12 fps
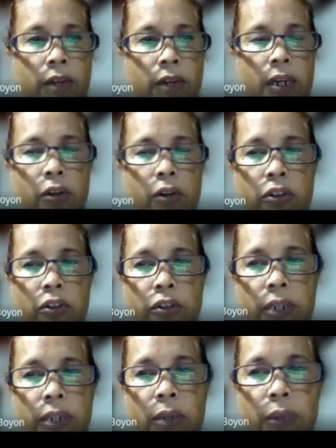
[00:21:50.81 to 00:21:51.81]
our audio
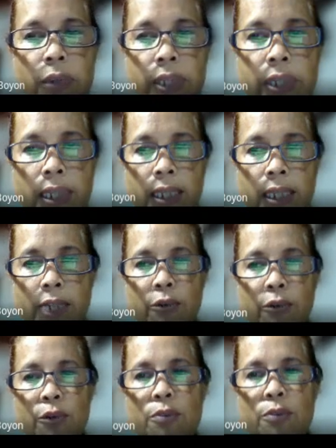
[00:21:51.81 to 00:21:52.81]
recording
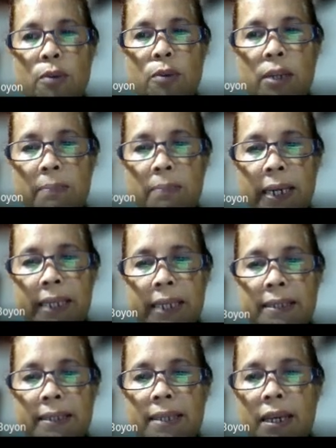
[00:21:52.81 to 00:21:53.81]
into small
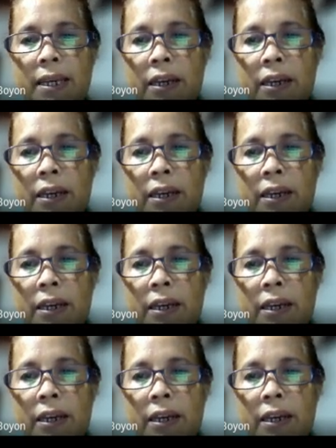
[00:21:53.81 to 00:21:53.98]
bites.